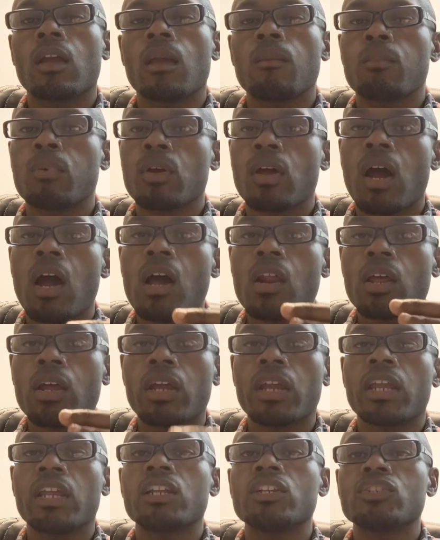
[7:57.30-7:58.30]
and put all
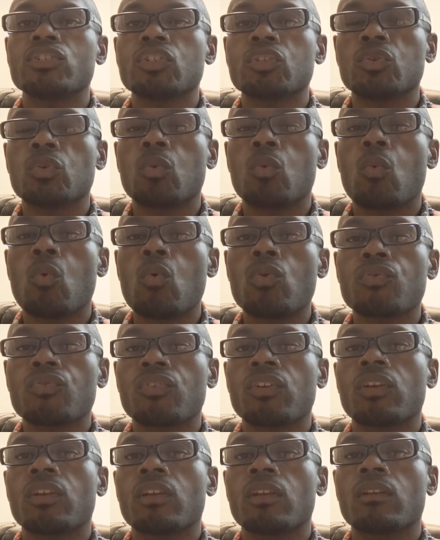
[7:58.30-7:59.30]
our energy
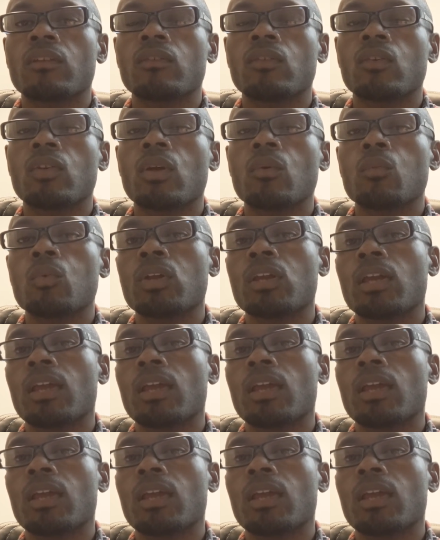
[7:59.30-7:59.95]
towards it so that we